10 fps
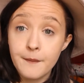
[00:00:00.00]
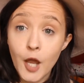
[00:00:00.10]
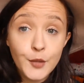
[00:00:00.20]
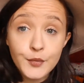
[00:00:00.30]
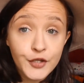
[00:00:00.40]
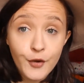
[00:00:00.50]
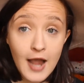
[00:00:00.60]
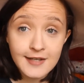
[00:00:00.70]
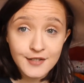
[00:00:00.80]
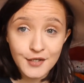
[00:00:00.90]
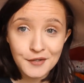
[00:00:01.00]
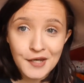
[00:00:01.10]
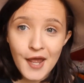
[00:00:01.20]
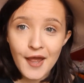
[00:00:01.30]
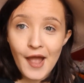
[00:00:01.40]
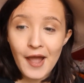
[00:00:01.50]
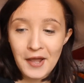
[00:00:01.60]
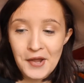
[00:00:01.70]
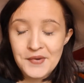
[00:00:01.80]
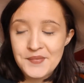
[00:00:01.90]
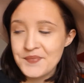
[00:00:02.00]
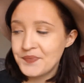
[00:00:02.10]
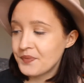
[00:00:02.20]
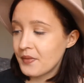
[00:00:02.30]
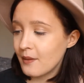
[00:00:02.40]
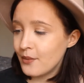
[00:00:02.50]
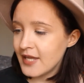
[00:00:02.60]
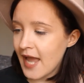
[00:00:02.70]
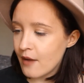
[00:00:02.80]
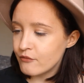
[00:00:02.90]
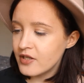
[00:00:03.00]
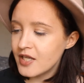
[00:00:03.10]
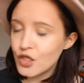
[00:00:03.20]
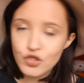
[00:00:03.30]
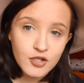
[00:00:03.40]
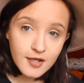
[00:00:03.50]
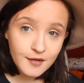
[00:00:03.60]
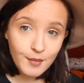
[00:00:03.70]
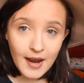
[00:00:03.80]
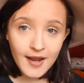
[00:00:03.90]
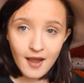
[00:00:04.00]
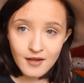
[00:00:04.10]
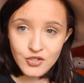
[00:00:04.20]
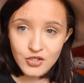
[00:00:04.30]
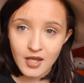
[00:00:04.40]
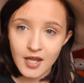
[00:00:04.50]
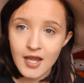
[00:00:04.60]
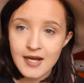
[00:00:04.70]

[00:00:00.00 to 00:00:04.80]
Hopefully quite soon. But yeah, I'm really intrigued by it actually.